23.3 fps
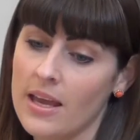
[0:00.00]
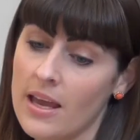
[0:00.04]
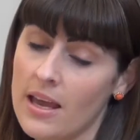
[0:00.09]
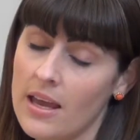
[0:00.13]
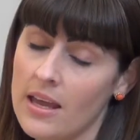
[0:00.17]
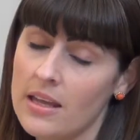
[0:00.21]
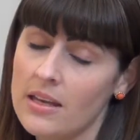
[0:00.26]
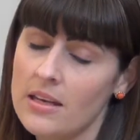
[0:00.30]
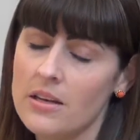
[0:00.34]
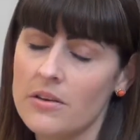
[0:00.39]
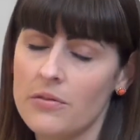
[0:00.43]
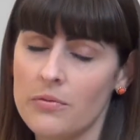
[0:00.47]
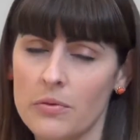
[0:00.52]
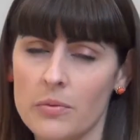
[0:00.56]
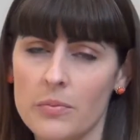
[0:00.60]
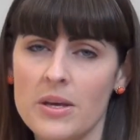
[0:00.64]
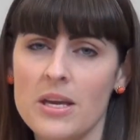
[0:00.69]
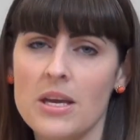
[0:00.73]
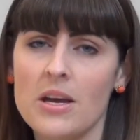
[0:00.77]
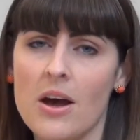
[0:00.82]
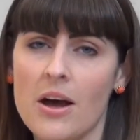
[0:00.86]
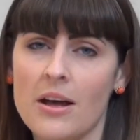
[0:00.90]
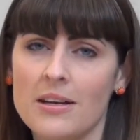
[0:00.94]
And if we're
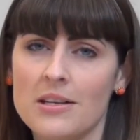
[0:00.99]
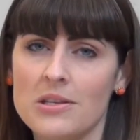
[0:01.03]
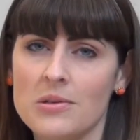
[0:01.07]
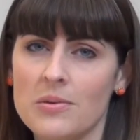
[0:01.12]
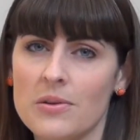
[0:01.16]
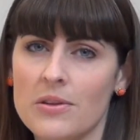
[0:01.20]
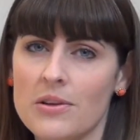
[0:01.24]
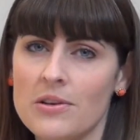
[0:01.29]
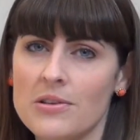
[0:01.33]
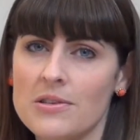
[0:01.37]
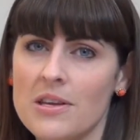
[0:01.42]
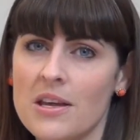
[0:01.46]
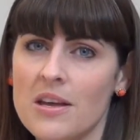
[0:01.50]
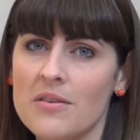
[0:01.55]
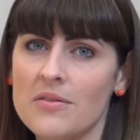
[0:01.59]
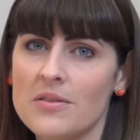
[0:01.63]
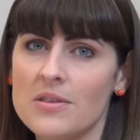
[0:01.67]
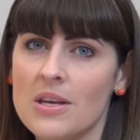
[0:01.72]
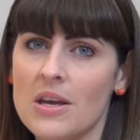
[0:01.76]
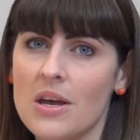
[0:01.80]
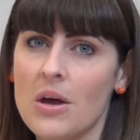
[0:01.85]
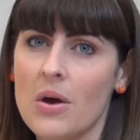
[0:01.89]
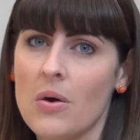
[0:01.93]
being honest with
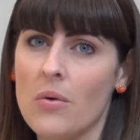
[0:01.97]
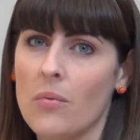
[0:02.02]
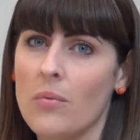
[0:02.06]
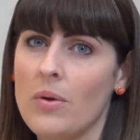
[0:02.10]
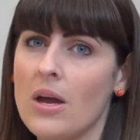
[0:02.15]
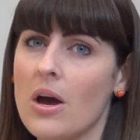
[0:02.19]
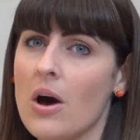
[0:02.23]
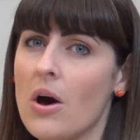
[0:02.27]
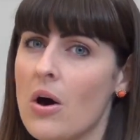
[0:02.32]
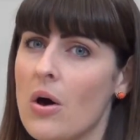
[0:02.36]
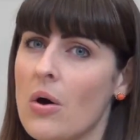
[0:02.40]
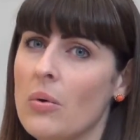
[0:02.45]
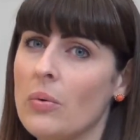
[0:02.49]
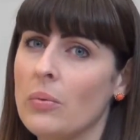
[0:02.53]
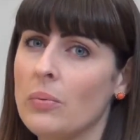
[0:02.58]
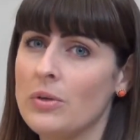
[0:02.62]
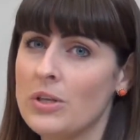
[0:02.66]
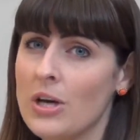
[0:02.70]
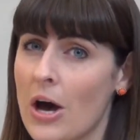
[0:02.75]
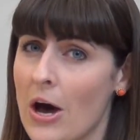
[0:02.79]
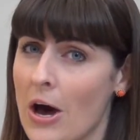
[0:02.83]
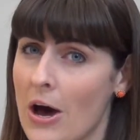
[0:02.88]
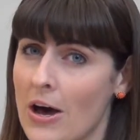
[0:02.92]
ourselves, we all
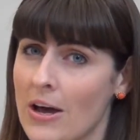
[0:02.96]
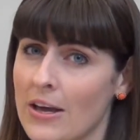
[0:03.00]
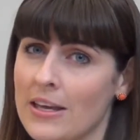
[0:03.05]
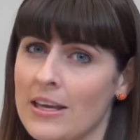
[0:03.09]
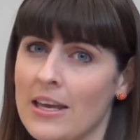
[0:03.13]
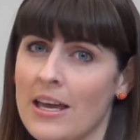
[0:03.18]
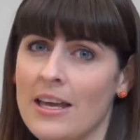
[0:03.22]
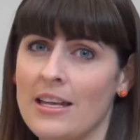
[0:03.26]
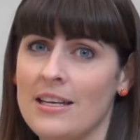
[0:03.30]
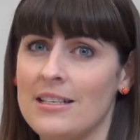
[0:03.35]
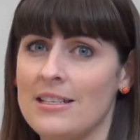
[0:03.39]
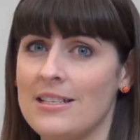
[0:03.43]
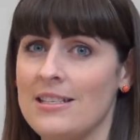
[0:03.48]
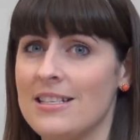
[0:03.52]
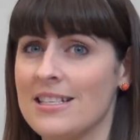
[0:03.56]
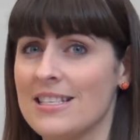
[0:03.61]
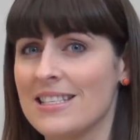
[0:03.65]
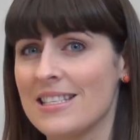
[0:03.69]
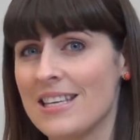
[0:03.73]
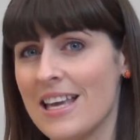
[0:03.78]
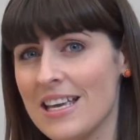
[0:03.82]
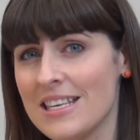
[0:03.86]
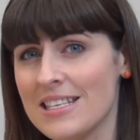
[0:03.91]
talk and
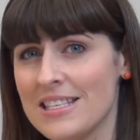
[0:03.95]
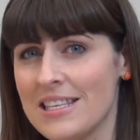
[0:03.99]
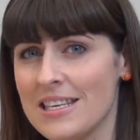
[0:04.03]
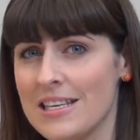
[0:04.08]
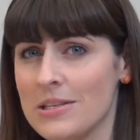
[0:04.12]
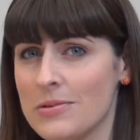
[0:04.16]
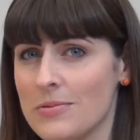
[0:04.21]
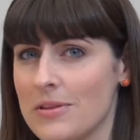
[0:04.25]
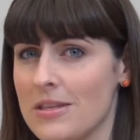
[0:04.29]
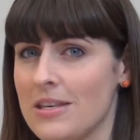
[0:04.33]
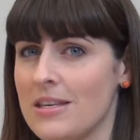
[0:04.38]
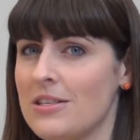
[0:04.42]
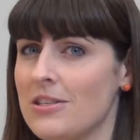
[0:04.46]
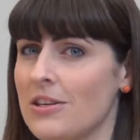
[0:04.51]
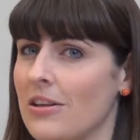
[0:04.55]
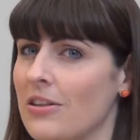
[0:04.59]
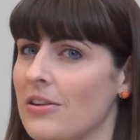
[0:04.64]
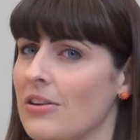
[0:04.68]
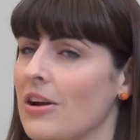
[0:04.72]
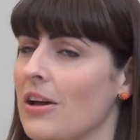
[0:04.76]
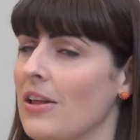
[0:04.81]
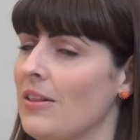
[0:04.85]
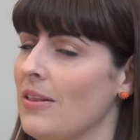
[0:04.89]
discuss things with each
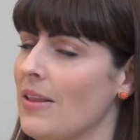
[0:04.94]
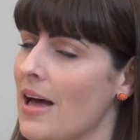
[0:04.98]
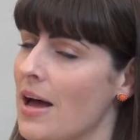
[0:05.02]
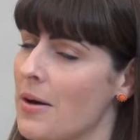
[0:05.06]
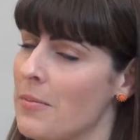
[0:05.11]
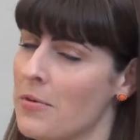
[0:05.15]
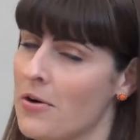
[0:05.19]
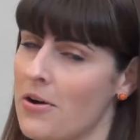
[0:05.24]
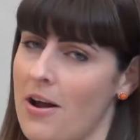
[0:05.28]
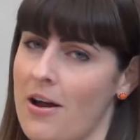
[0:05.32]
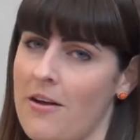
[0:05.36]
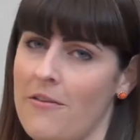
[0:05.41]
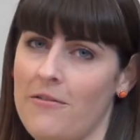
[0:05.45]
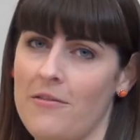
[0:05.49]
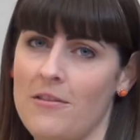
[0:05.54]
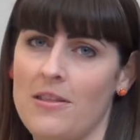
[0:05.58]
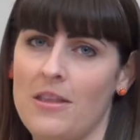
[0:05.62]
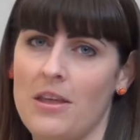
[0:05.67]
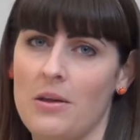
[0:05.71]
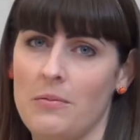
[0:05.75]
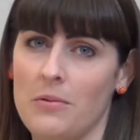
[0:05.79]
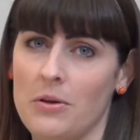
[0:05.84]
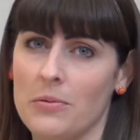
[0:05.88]
other a lot more
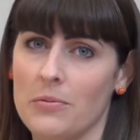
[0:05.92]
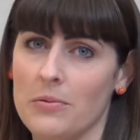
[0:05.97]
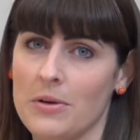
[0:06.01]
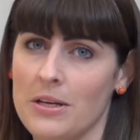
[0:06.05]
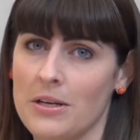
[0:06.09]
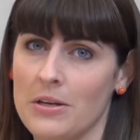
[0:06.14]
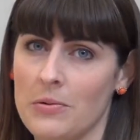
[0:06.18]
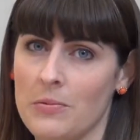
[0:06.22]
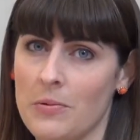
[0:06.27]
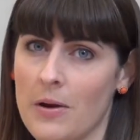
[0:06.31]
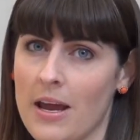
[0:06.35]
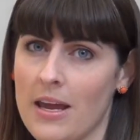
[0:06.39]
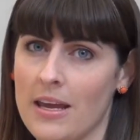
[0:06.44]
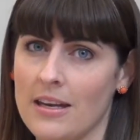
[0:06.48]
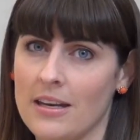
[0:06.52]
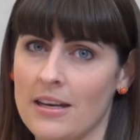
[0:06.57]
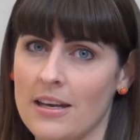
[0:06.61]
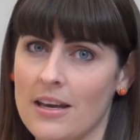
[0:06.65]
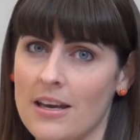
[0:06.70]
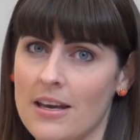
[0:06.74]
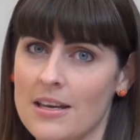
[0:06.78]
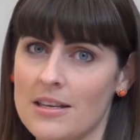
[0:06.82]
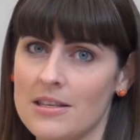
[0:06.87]
often than we read and write.
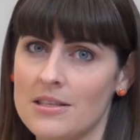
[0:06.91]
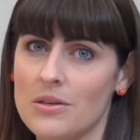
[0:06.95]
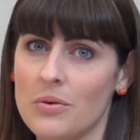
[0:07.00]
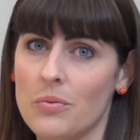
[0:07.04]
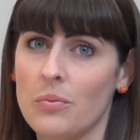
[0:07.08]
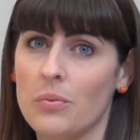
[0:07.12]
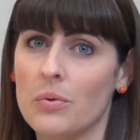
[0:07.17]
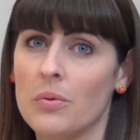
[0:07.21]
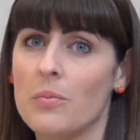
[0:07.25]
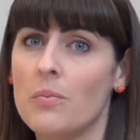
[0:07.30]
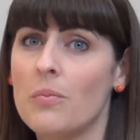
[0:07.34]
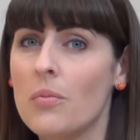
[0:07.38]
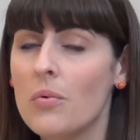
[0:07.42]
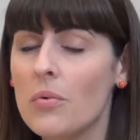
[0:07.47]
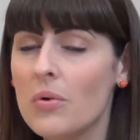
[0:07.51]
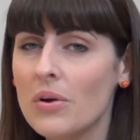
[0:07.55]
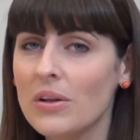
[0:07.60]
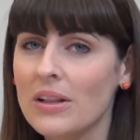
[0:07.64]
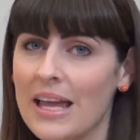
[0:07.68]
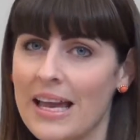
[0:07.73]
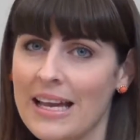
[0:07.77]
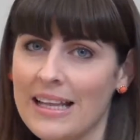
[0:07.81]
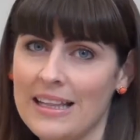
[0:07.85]
So we're
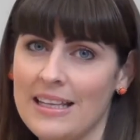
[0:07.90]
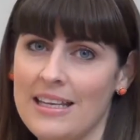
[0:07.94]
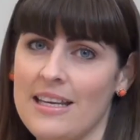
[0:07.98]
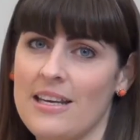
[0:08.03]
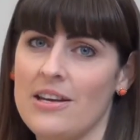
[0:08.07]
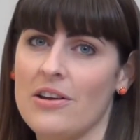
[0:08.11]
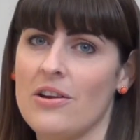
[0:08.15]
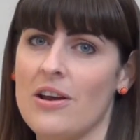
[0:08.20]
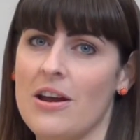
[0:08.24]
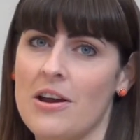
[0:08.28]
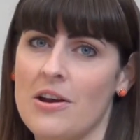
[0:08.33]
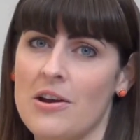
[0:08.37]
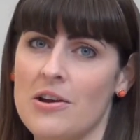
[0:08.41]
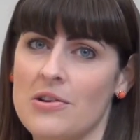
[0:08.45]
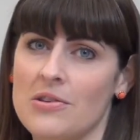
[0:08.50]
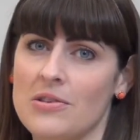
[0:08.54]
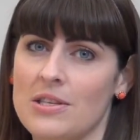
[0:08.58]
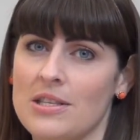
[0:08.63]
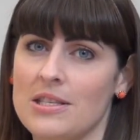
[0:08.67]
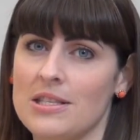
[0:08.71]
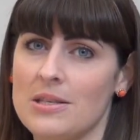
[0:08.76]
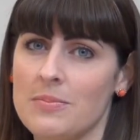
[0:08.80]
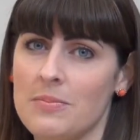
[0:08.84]
more likely to hear
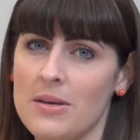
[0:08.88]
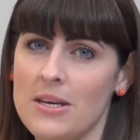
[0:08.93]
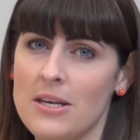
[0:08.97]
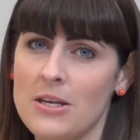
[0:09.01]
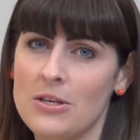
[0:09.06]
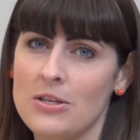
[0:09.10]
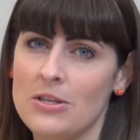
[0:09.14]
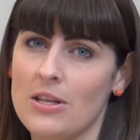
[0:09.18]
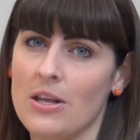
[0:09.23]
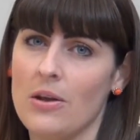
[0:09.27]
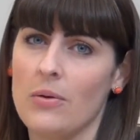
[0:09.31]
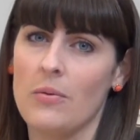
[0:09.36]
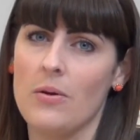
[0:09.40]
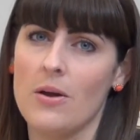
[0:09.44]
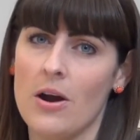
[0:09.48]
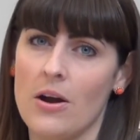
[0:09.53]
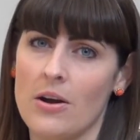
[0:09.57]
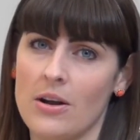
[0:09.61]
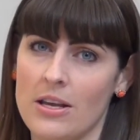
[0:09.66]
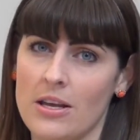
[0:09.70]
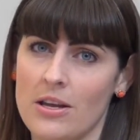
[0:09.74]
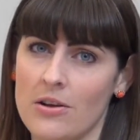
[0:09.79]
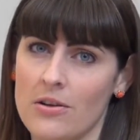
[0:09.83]
errors in speech than we
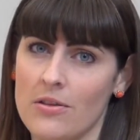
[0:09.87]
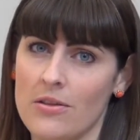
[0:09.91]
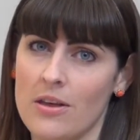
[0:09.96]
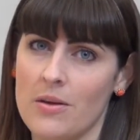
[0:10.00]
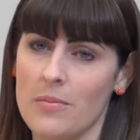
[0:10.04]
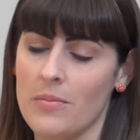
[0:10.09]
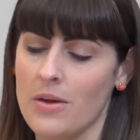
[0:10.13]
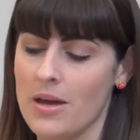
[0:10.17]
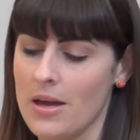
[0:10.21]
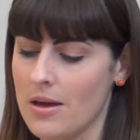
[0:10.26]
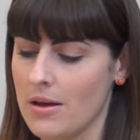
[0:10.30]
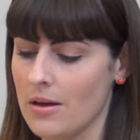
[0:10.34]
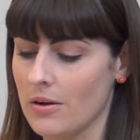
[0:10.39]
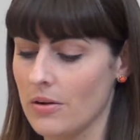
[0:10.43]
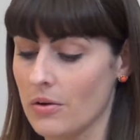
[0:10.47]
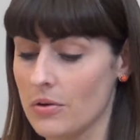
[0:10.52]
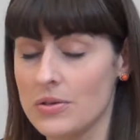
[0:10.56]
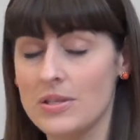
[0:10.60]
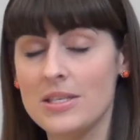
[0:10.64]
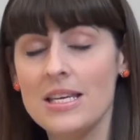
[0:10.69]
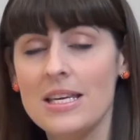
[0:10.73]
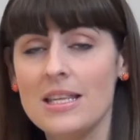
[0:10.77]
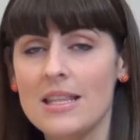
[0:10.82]
are to hear them
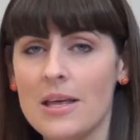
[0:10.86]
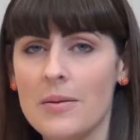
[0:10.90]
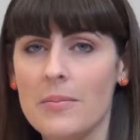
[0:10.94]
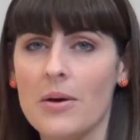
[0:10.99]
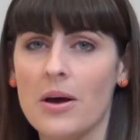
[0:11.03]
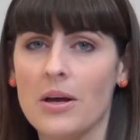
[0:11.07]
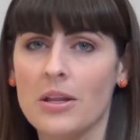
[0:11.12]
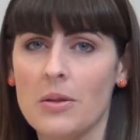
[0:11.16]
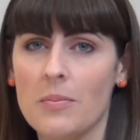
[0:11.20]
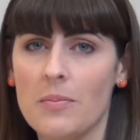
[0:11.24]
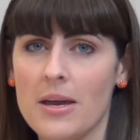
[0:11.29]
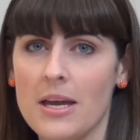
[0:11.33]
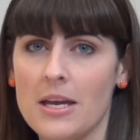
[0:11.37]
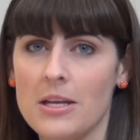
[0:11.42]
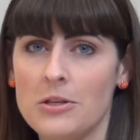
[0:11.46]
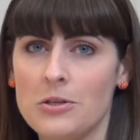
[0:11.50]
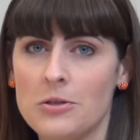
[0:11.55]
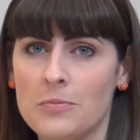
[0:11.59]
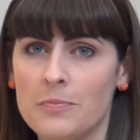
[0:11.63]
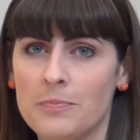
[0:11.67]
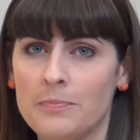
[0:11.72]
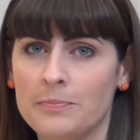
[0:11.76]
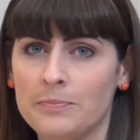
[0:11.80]
or see them on the
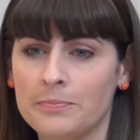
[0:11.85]
page.